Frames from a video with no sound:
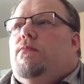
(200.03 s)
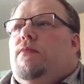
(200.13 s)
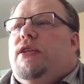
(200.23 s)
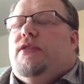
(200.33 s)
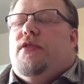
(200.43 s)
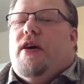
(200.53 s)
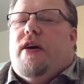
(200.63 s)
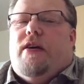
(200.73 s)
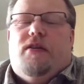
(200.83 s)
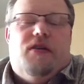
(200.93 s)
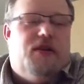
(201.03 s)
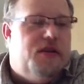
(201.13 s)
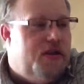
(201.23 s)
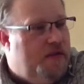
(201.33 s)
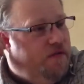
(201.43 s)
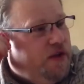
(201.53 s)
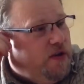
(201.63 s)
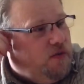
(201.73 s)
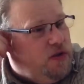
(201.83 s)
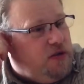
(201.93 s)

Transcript: it's there, feel it on the